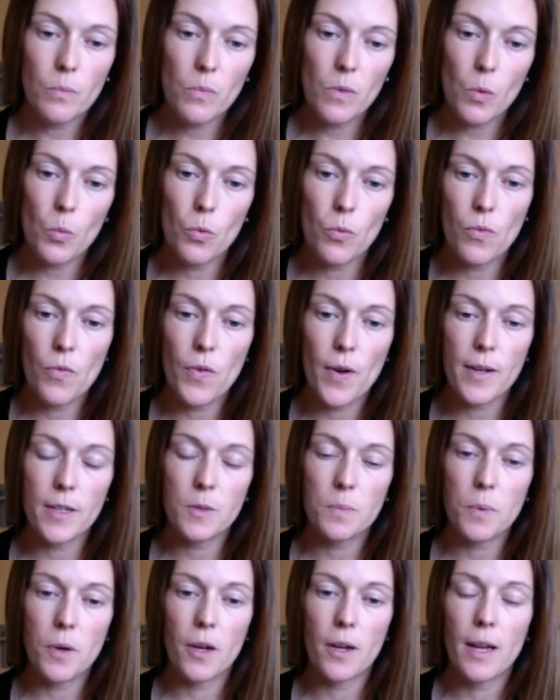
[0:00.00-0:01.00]
We're on
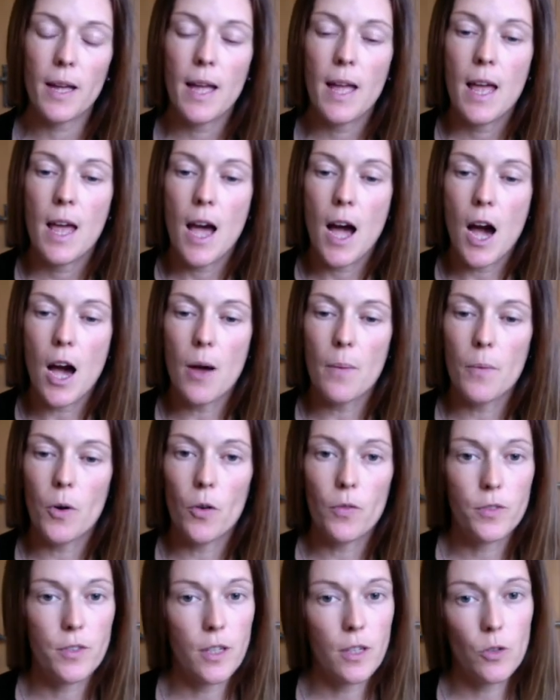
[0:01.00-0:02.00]
Facebook.
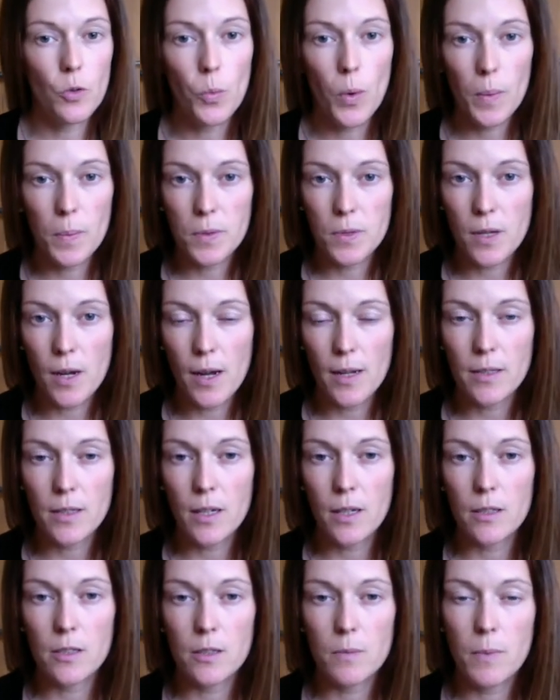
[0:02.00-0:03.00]
Obviously on the website at
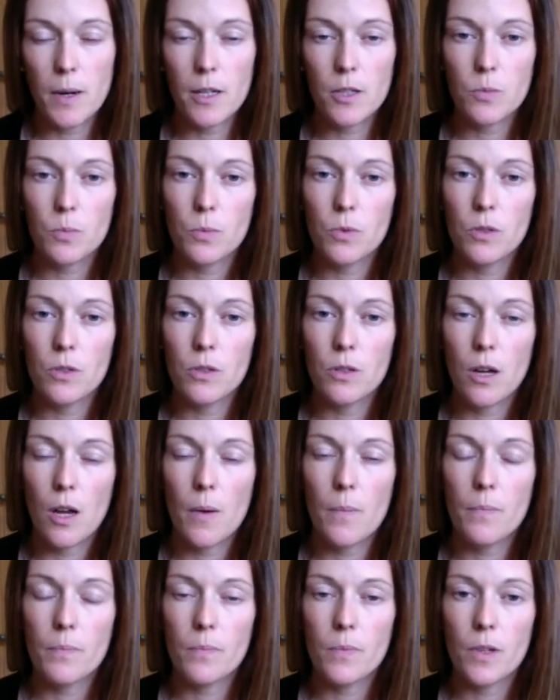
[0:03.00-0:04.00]

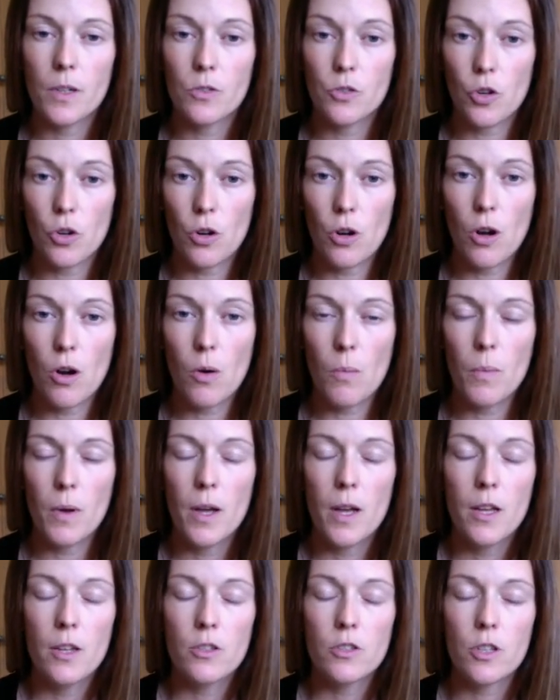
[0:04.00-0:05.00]
tungstenmanagement.com.
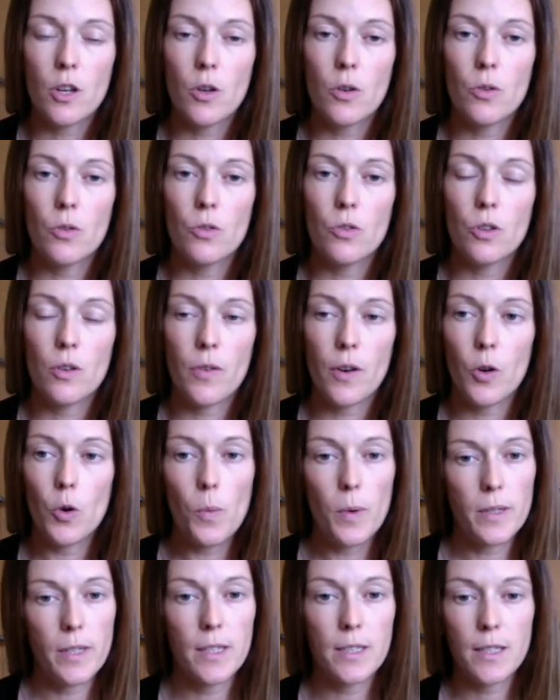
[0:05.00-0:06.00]
So you can find all
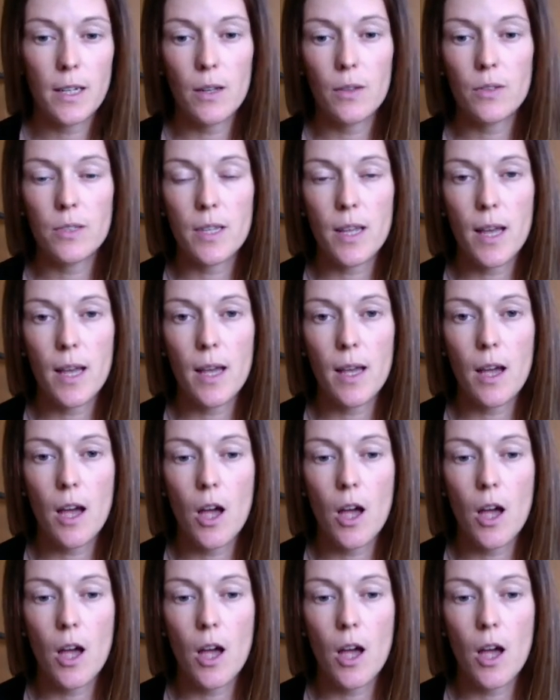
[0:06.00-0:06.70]
my details there.